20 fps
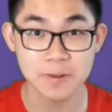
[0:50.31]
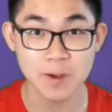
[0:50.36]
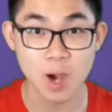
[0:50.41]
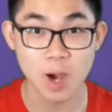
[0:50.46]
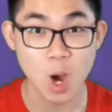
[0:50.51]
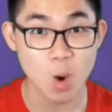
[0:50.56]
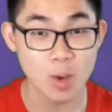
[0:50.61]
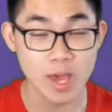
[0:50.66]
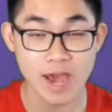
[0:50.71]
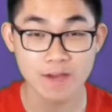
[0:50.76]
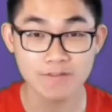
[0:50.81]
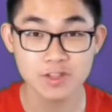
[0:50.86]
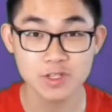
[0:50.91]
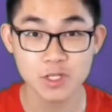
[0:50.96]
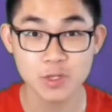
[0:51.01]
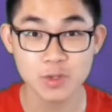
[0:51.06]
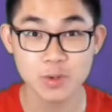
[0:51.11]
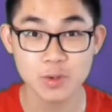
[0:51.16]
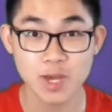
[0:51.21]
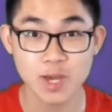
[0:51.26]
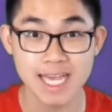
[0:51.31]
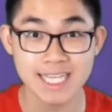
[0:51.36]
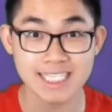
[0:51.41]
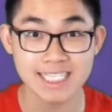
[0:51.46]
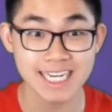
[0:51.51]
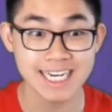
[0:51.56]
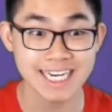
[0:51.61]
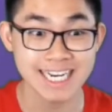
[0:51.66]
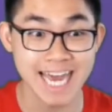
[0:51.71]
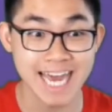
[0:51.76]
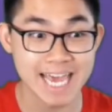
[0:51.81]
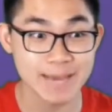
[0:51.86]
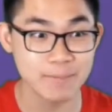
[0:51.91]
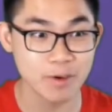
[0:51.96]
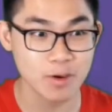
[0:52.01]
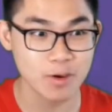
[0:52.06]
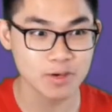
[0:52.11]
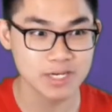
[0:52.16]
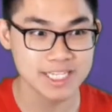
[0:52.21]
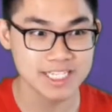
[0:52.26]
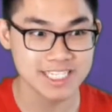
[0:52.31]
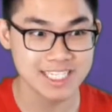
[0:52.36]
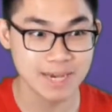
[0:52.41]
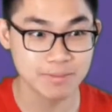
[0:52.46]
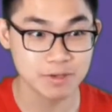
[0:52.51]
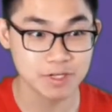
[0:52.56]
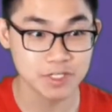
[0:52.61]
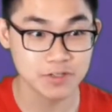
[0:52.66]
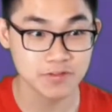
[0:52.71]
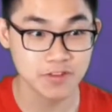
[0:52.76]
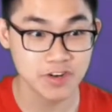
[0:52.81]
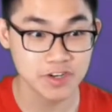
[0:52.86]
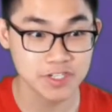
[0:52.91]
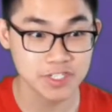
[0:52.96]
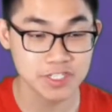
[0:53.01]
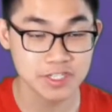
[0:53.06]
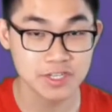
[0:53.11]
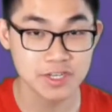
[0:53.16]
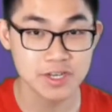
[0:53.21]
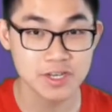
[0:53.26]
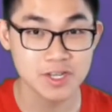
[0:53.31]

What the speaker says: All we have to do is label these numbers first.